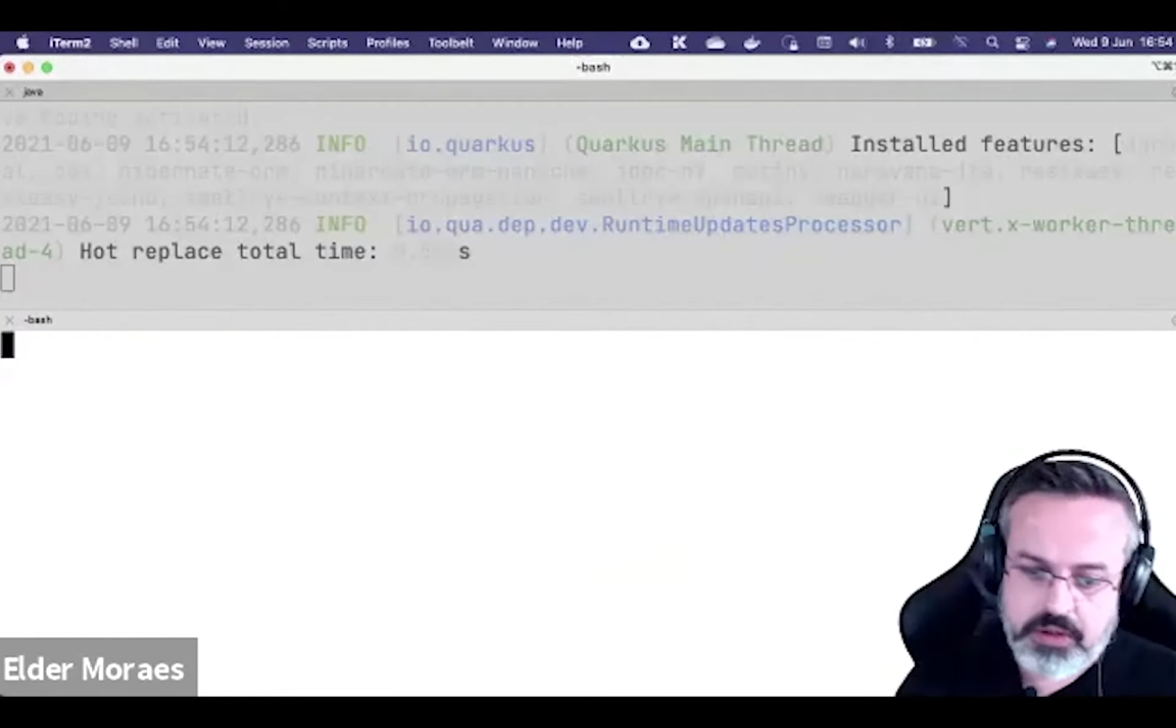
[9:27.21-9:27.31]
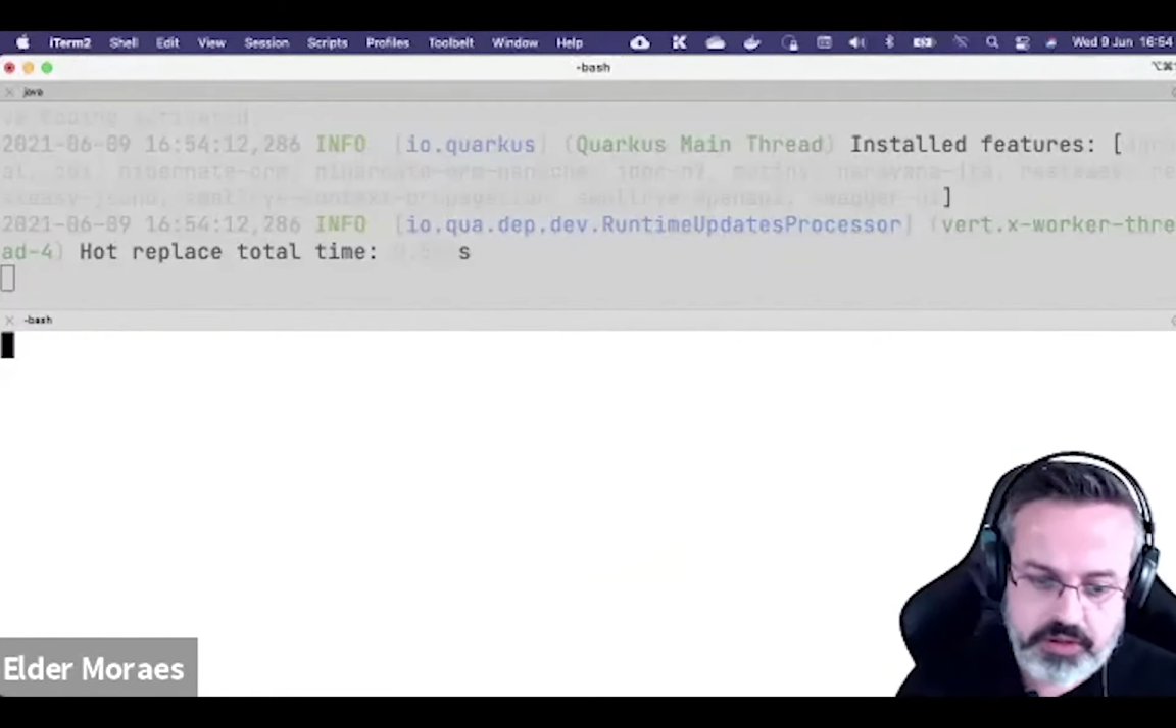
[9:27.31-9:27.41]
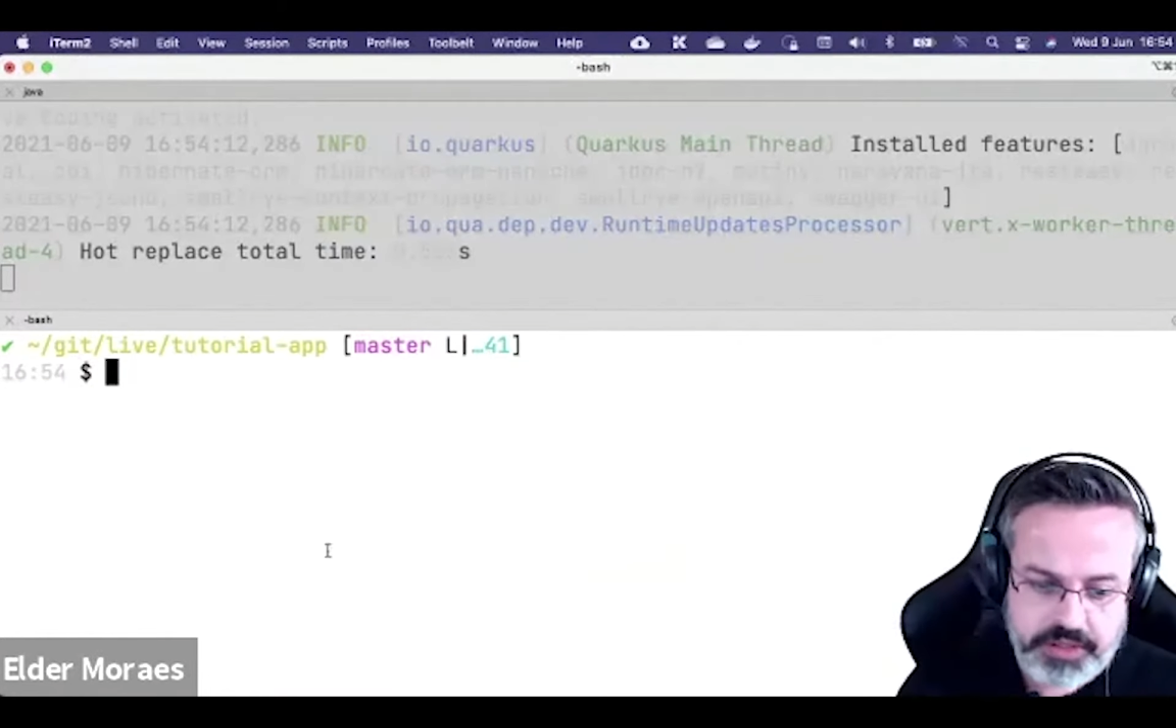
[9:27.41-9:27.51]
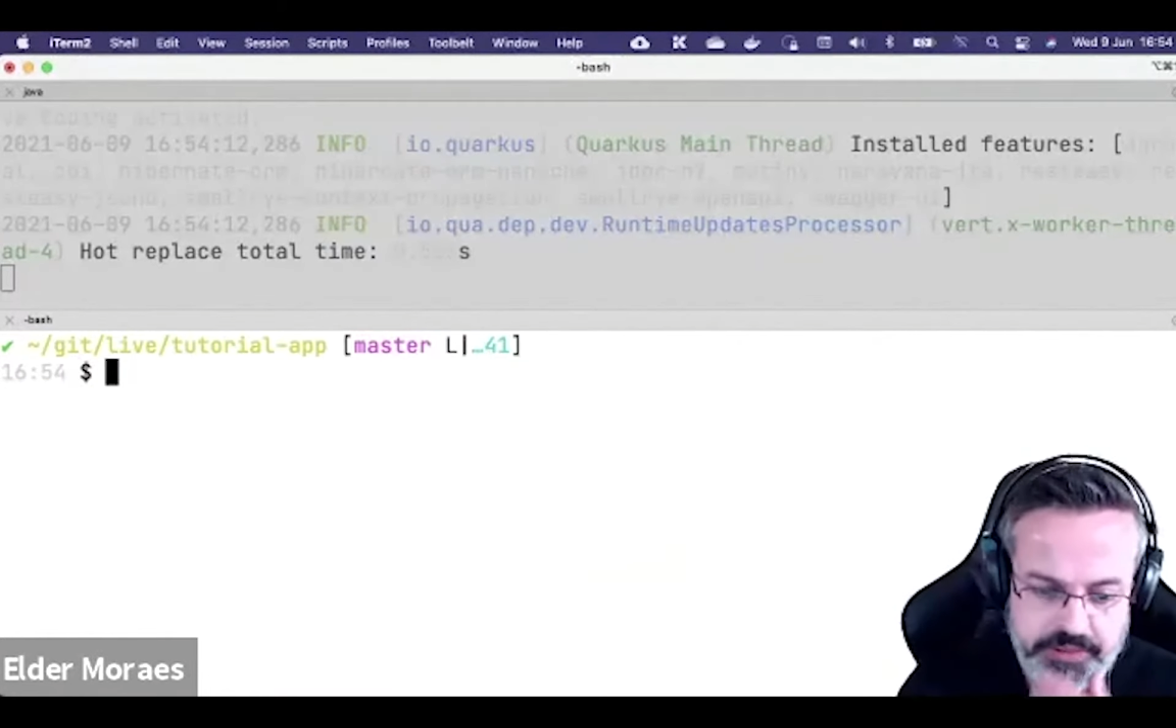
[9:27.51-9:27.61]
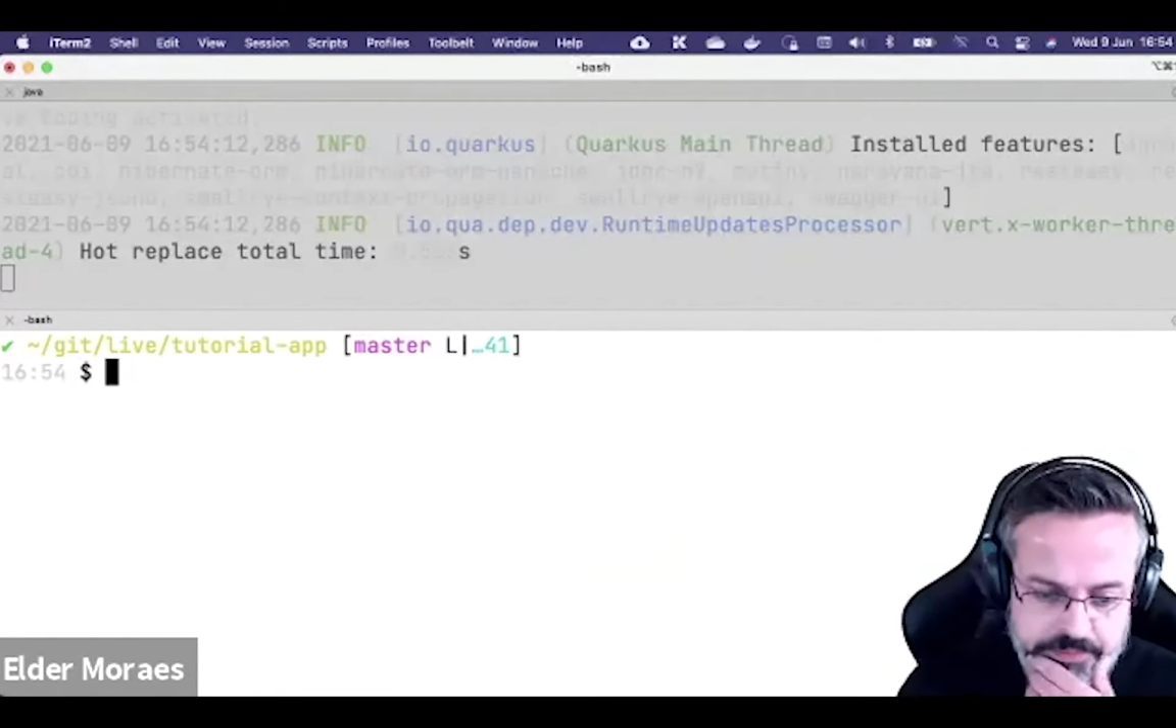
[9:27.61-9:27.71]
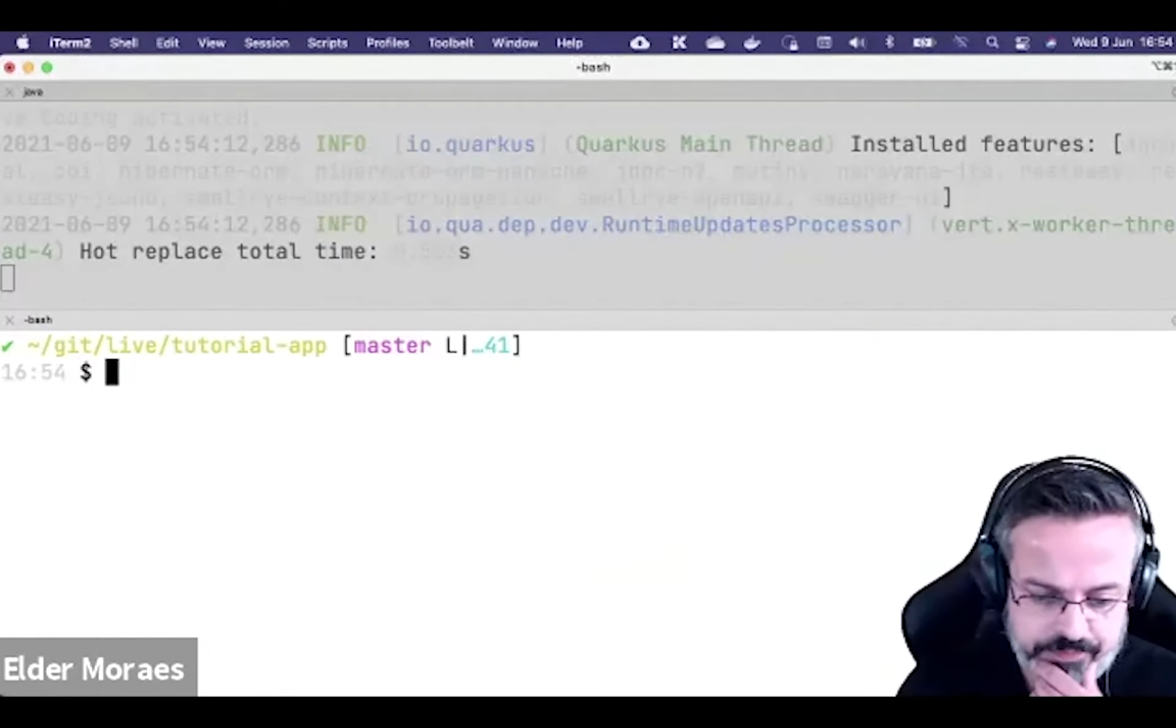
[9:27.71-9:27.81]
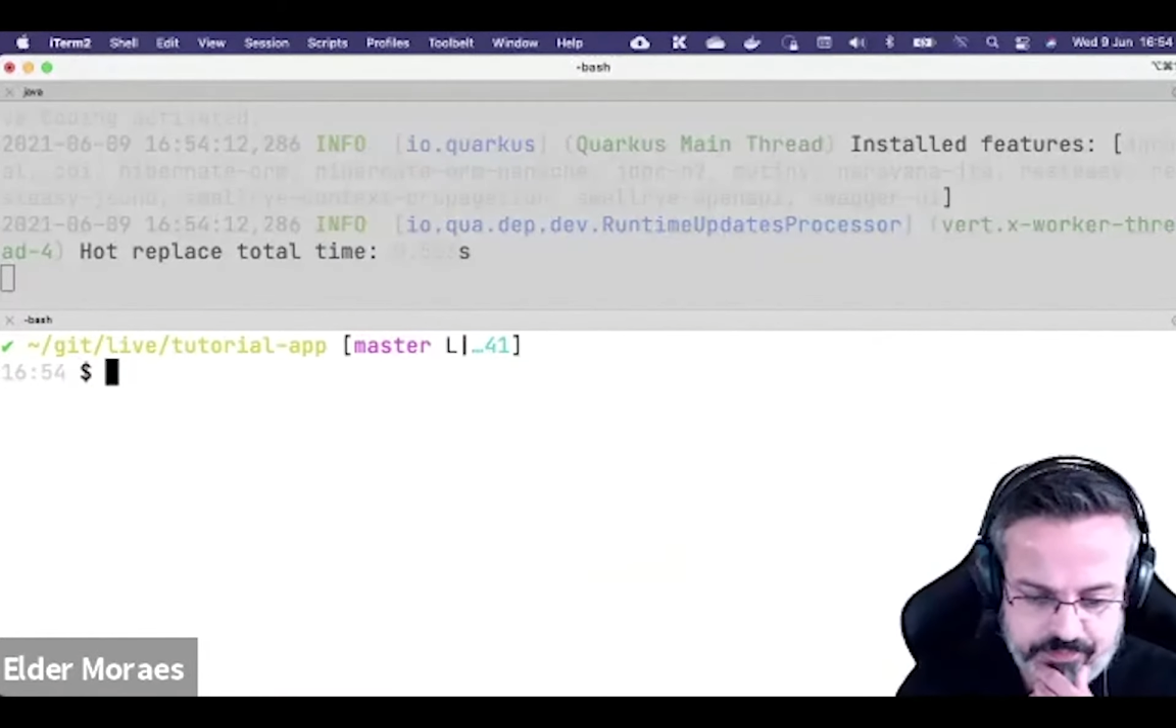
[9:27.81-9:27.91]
Okay.